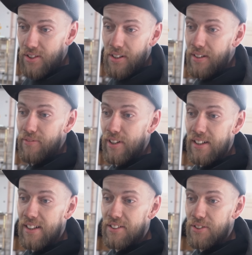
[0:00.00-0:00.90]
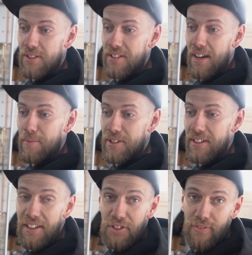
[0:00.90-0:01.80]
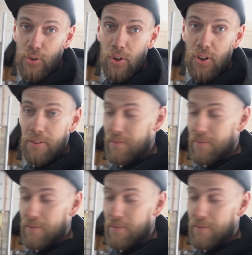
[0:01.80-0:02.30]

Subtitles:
you don't even really need to use the tyre machine, they just fall on.